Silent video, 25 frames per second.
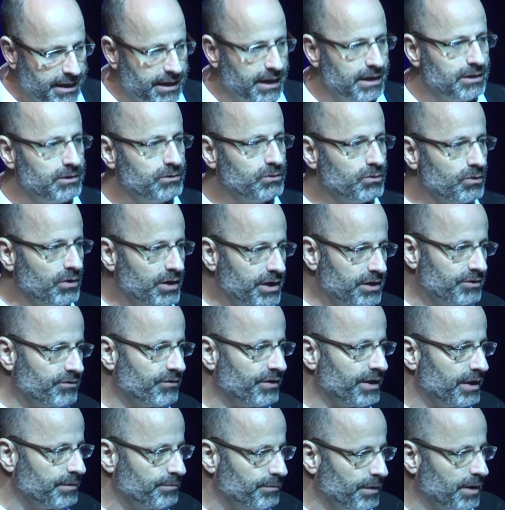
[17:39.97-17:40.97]
and I do
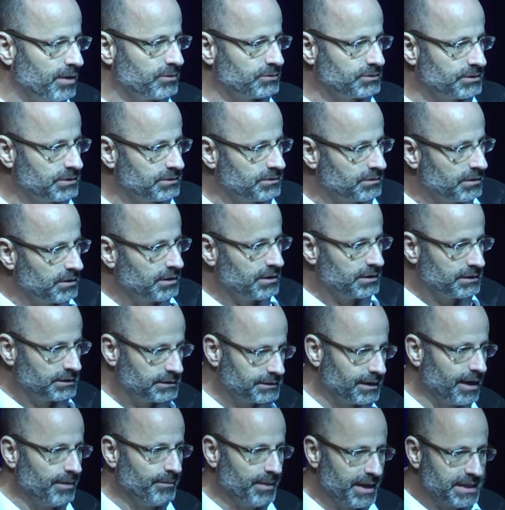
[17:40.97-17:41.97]
agree about
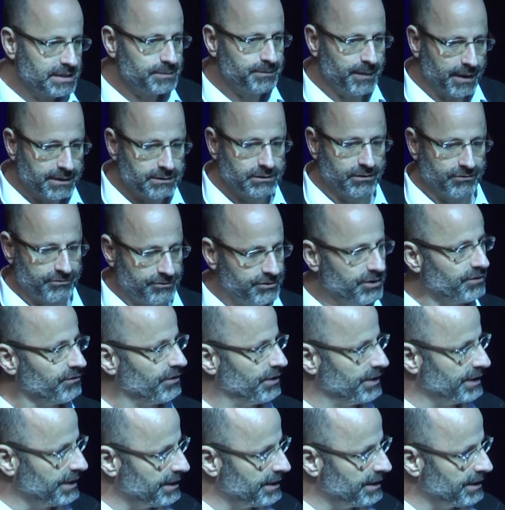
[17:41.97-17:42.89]
some aspects of